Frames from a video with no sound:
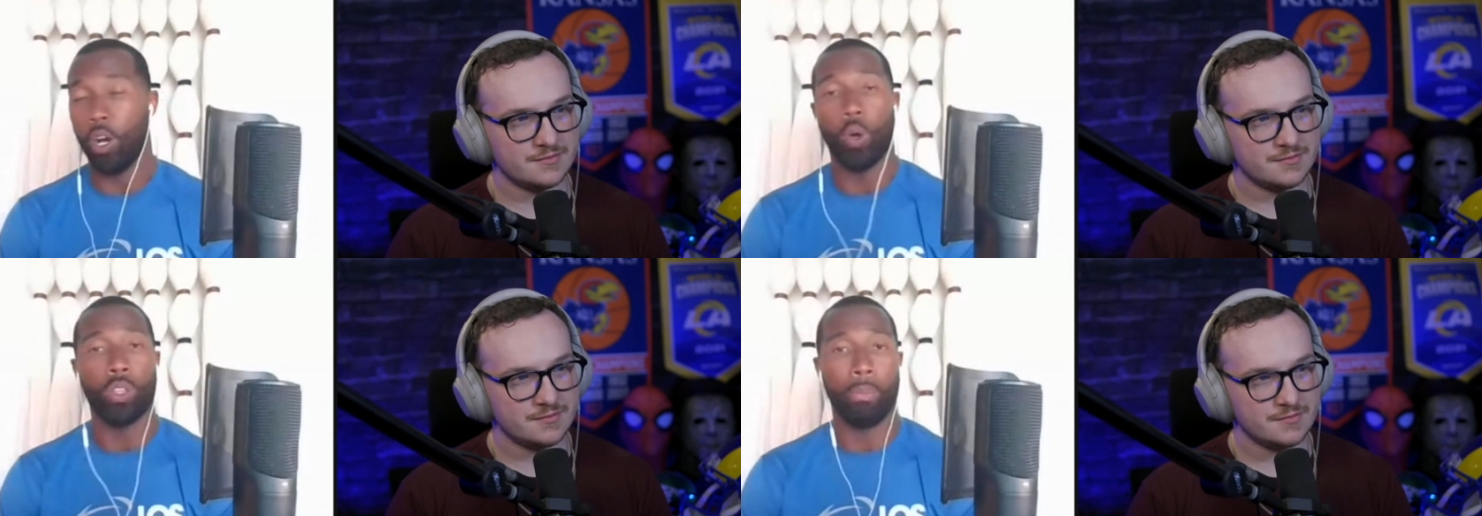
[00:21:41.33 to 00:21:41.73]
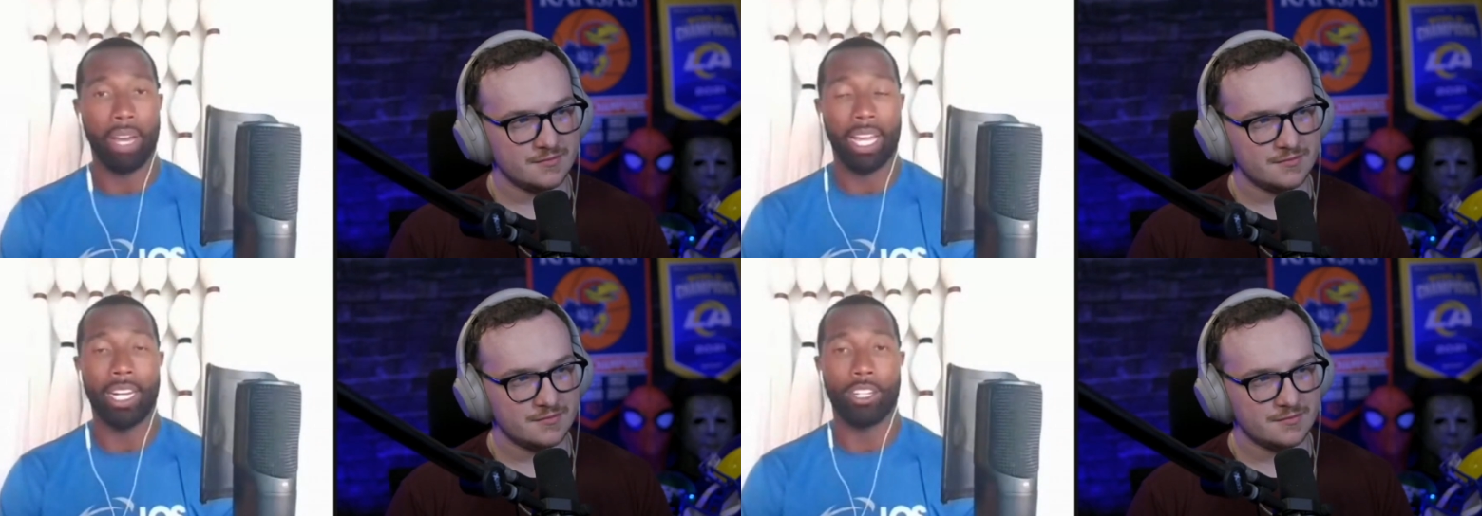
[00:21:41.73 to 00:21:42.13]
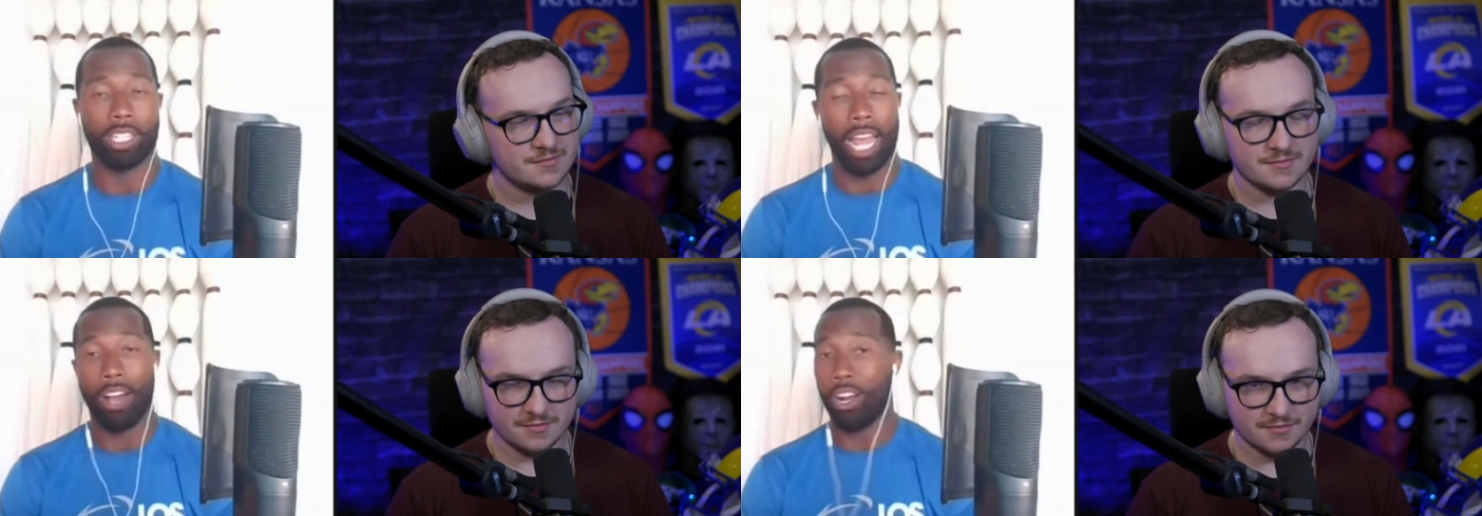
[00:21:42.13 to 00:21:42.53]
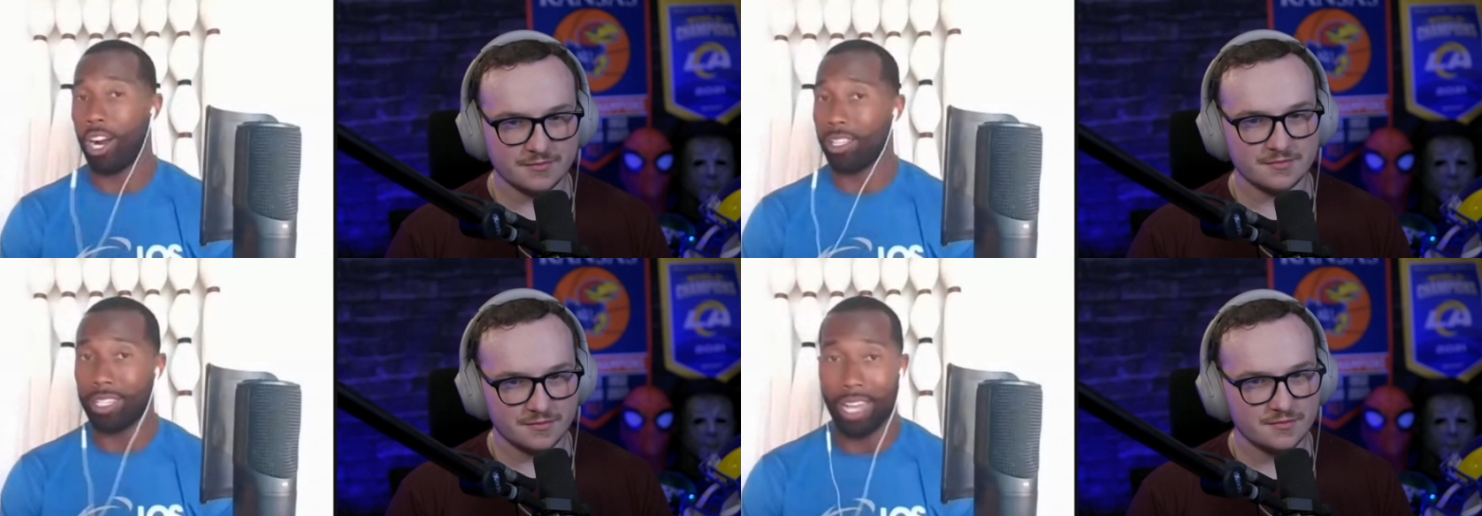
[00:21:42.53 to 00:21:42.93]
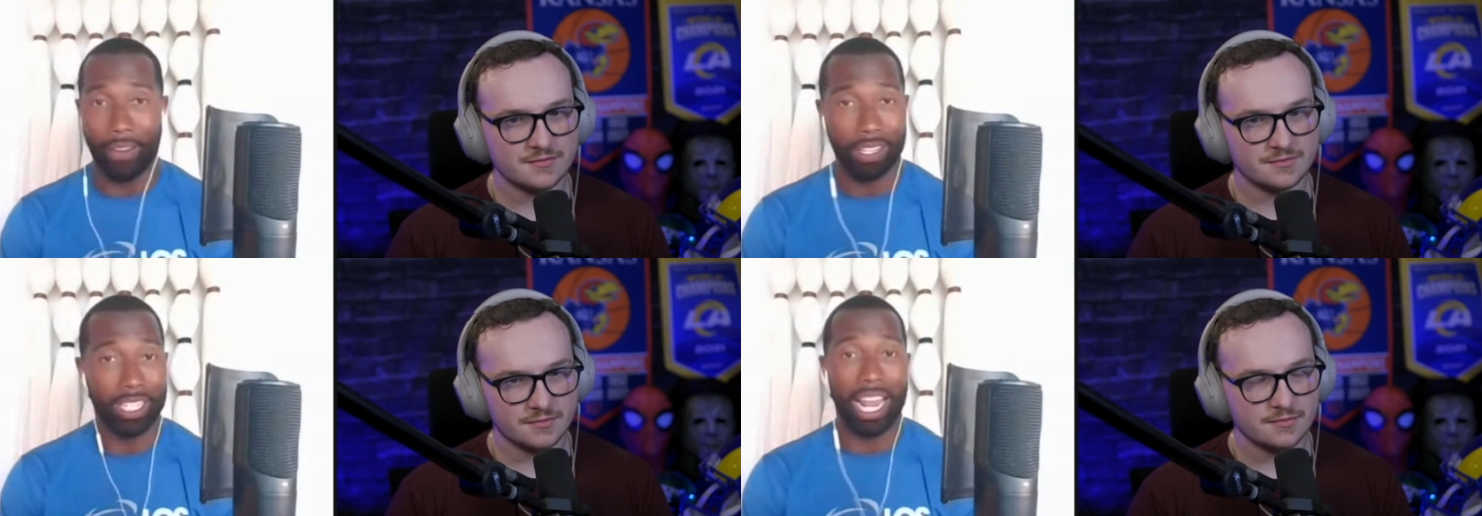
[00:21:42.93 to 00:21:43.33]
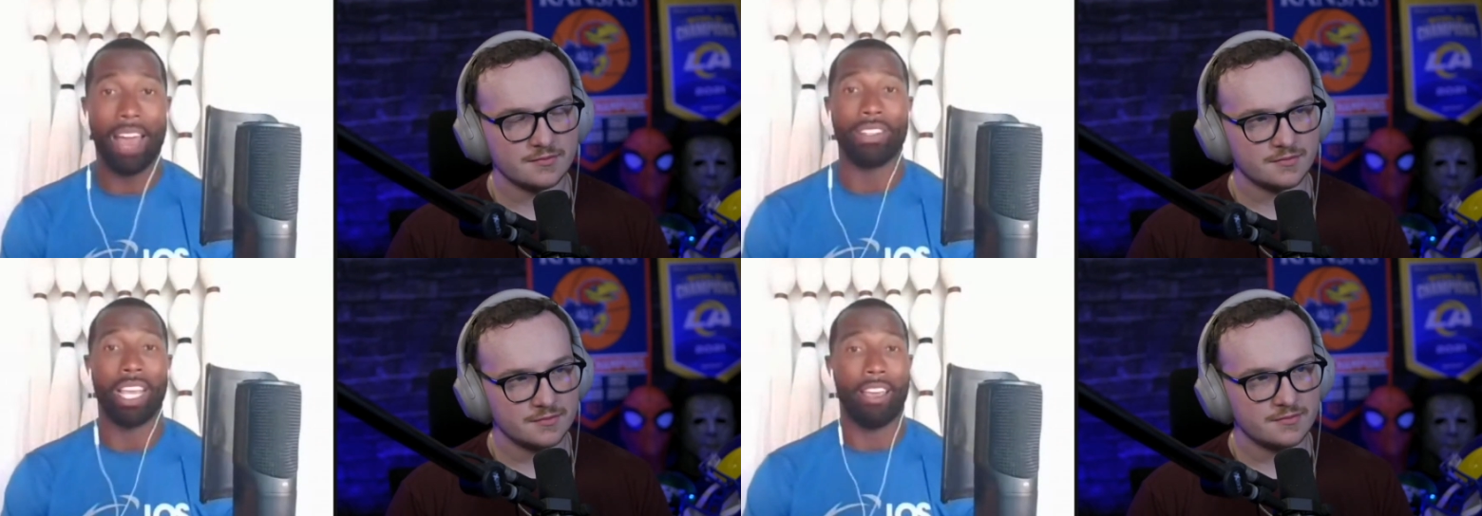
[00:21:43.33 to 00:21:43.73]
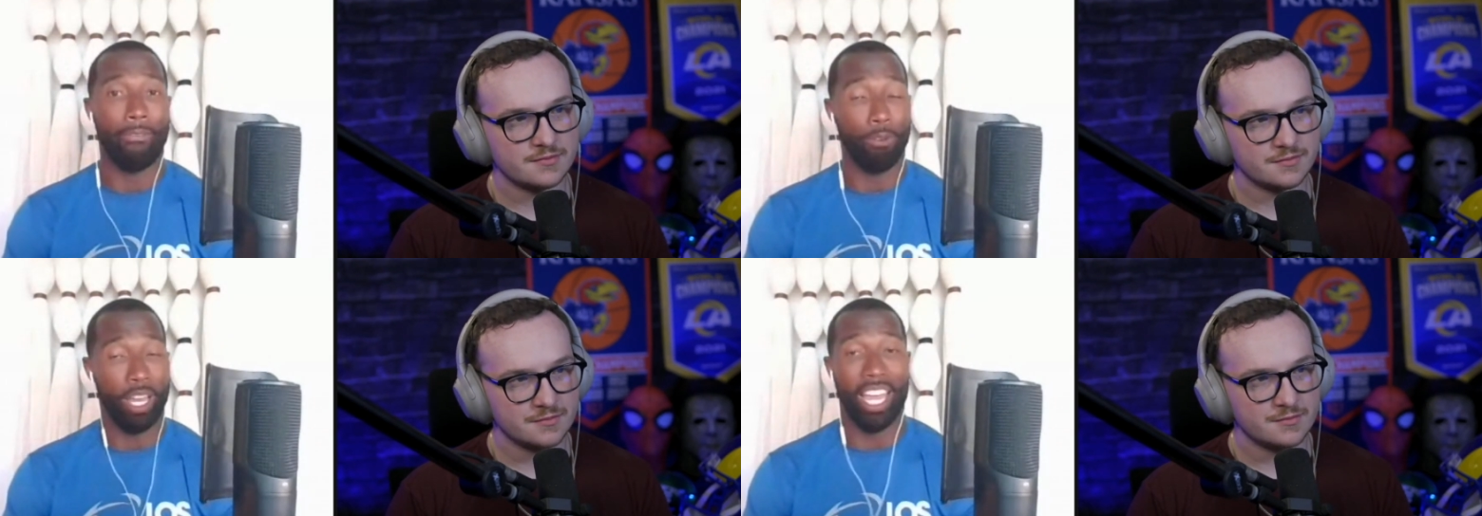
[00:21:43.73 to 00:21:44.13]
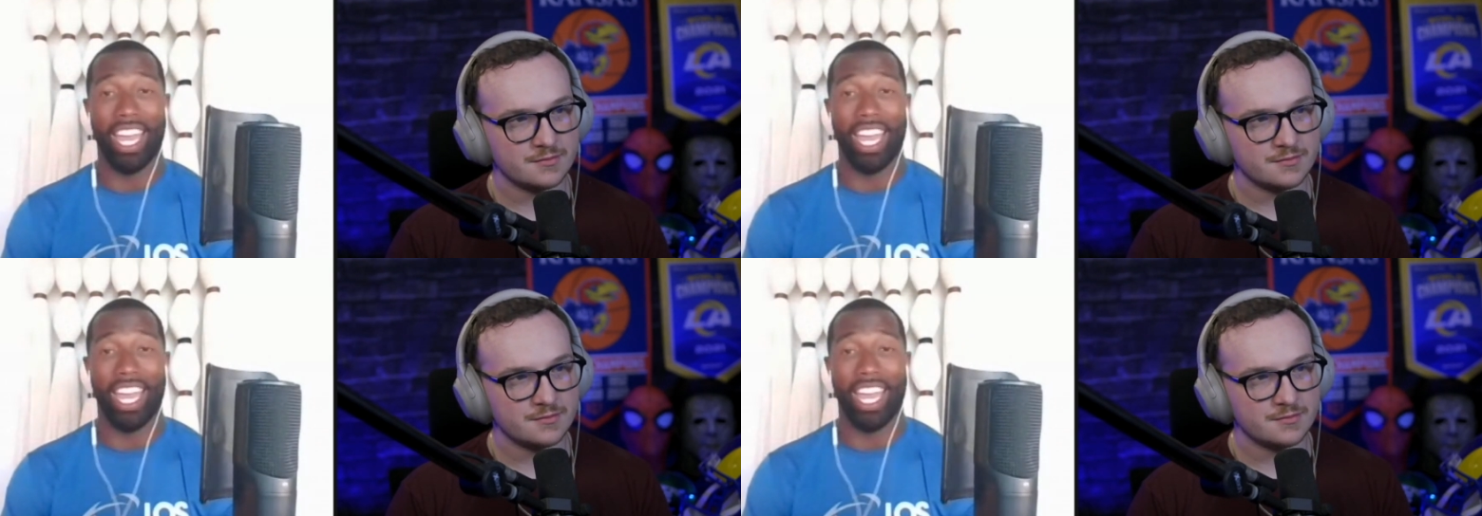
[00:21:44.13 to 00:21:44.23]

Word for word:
Speaker 1: hold the Buccaneers down. Carlton Davis is going to have his handful